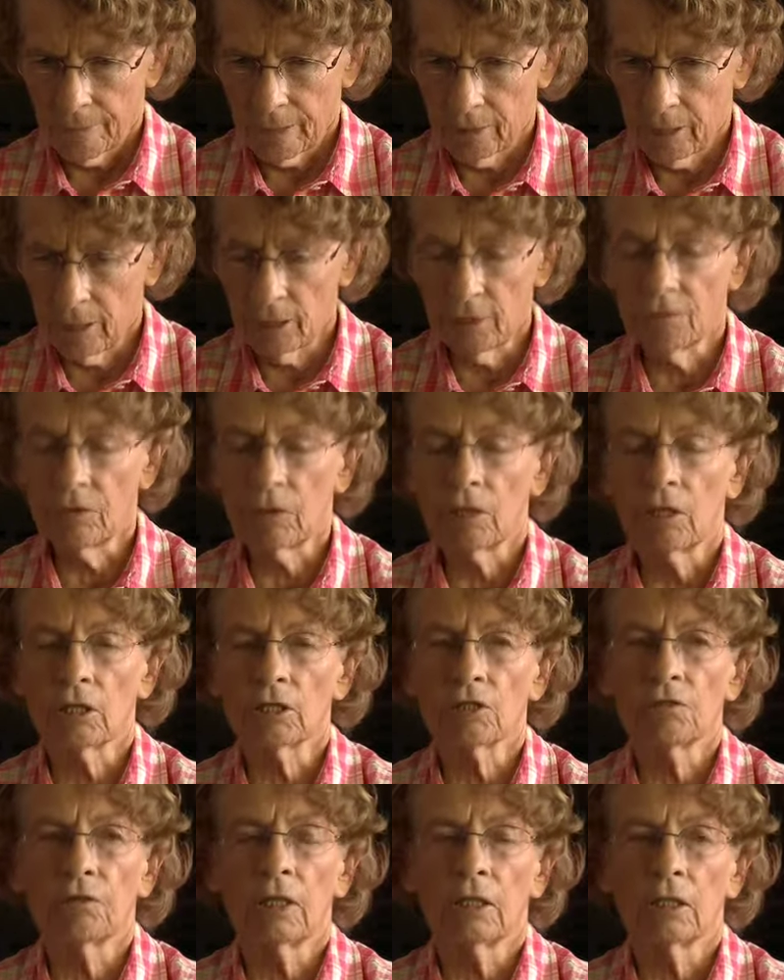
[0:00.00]
they lived in
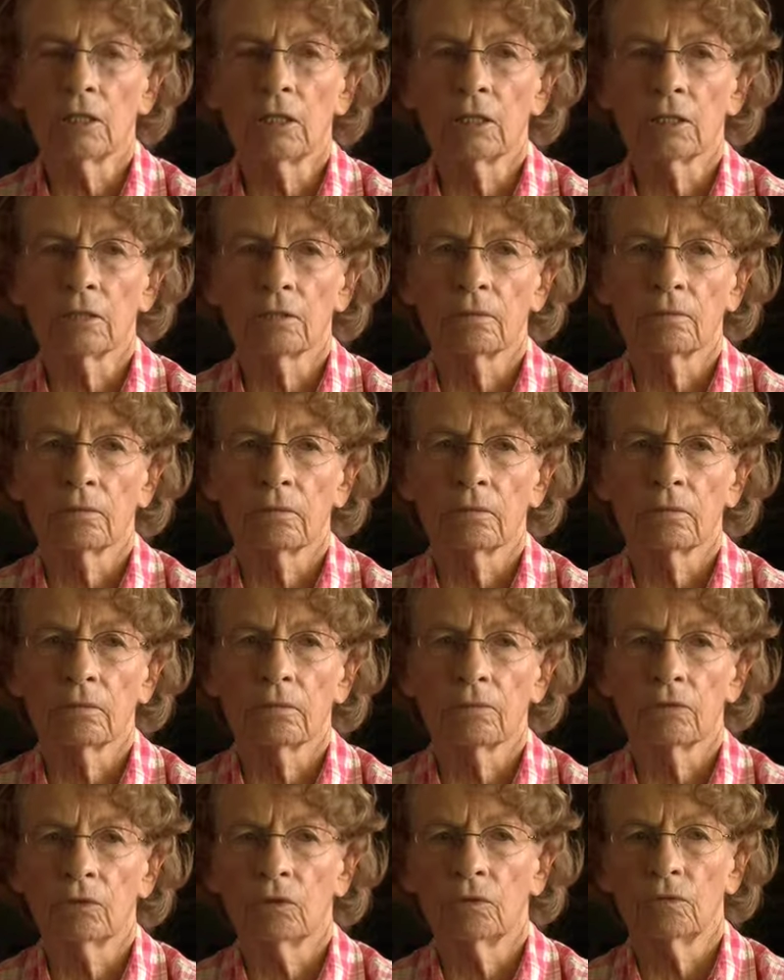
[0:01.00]
Las Vegas
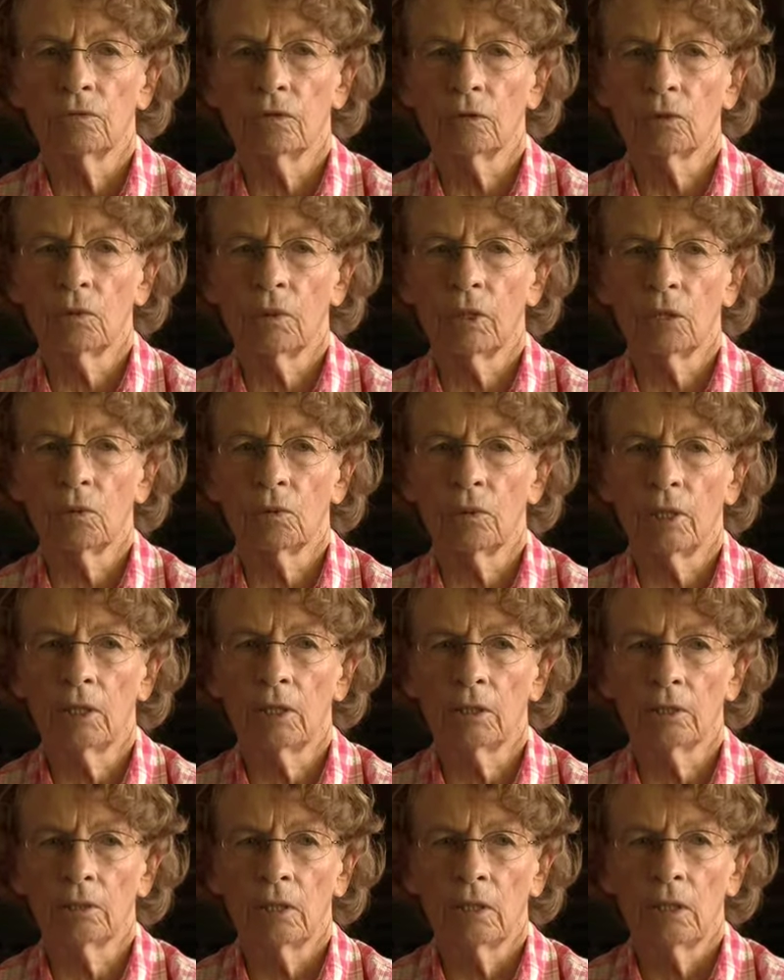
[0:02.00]
for, for quite a
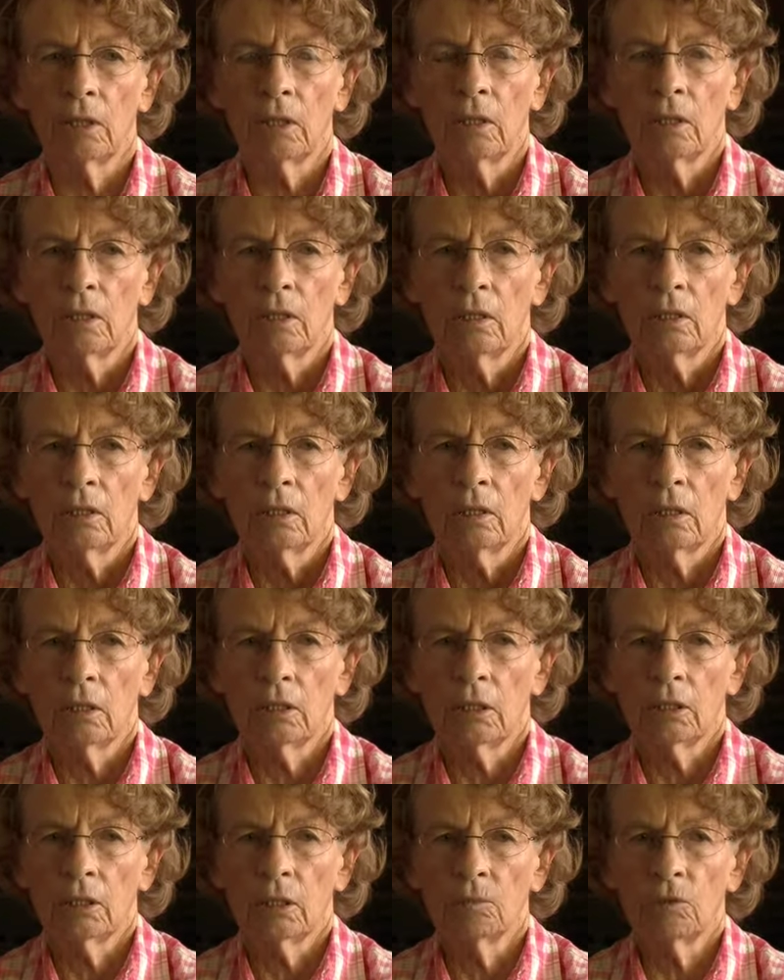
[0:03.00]
while. And,
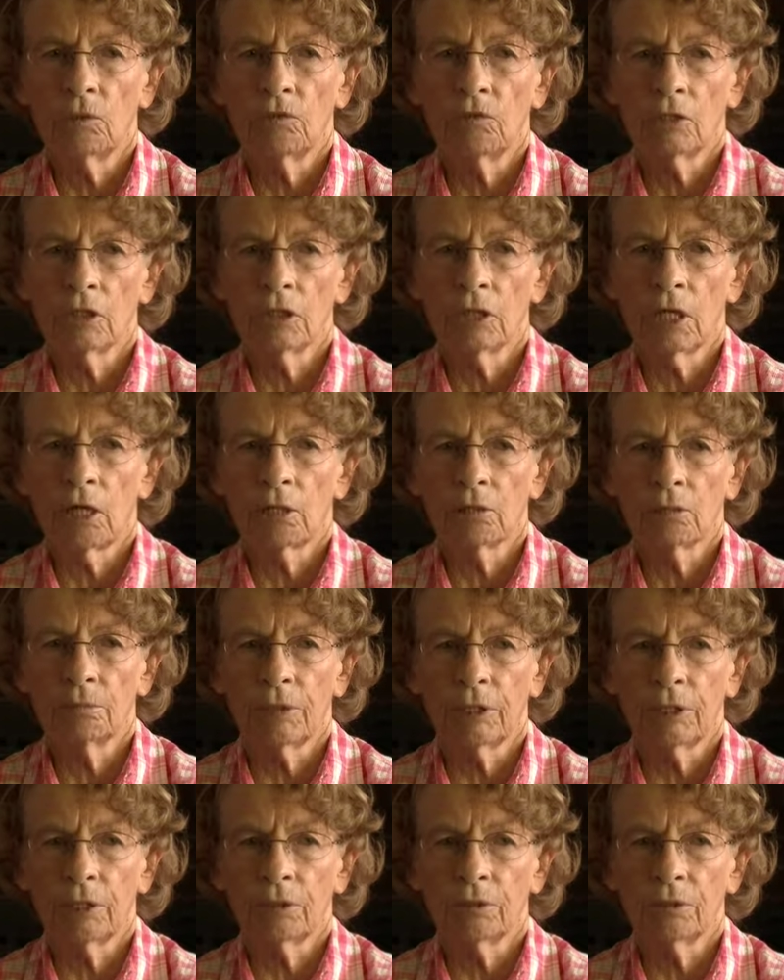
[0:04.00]
and then they moved to
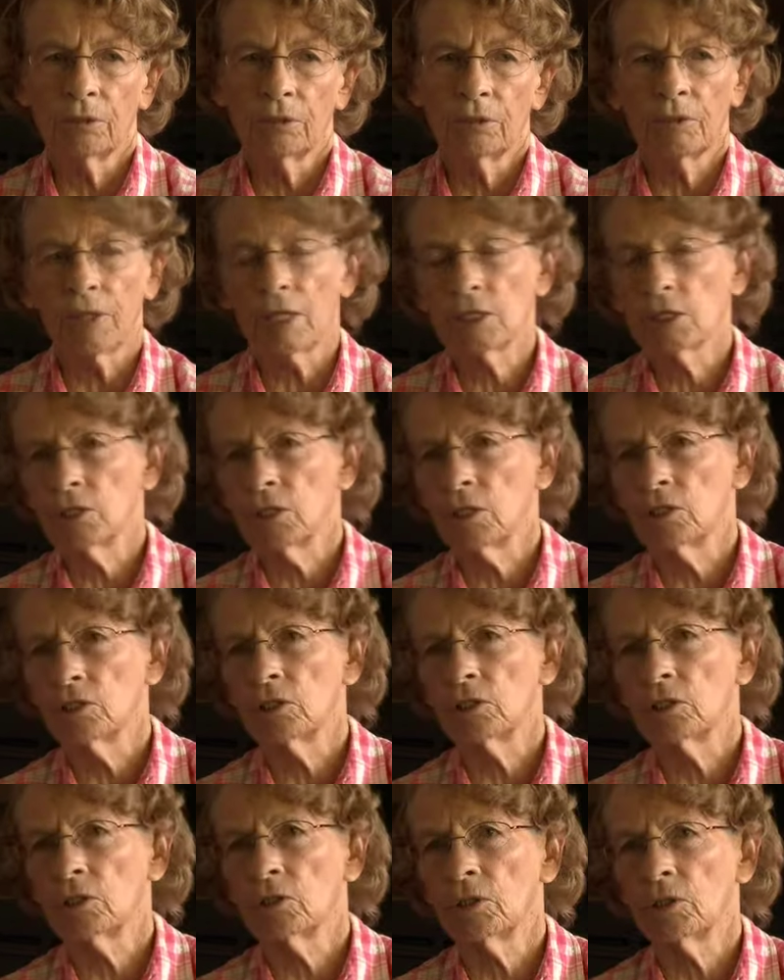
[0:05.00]
Sacramento. That's another
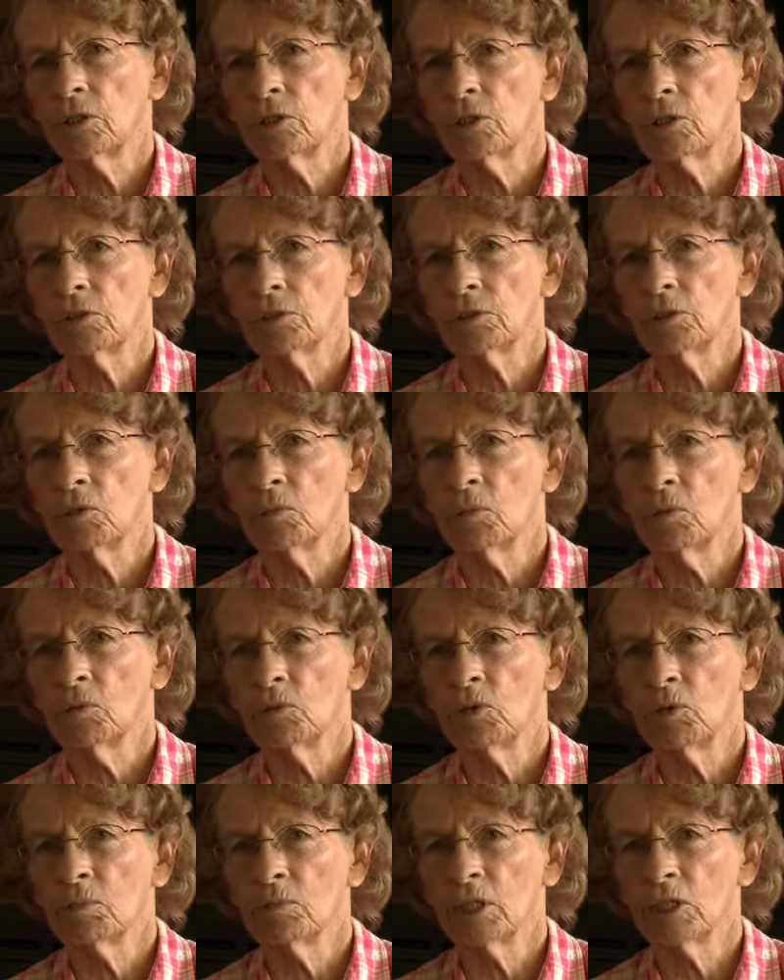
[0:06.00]
story, though. You won't
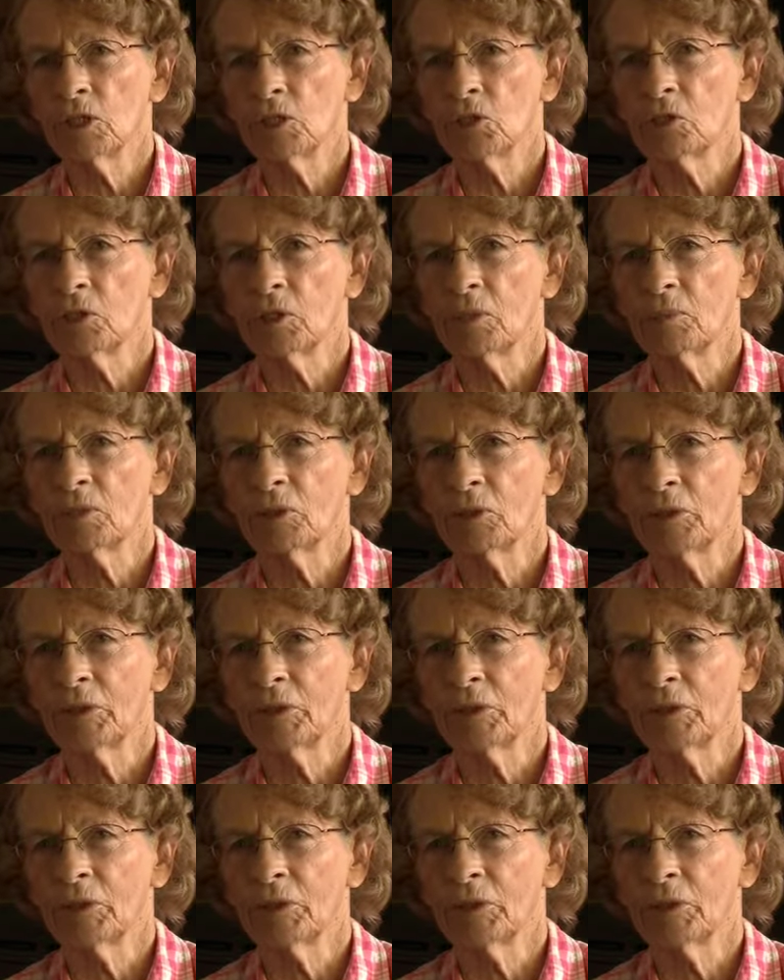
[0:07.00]
want my story more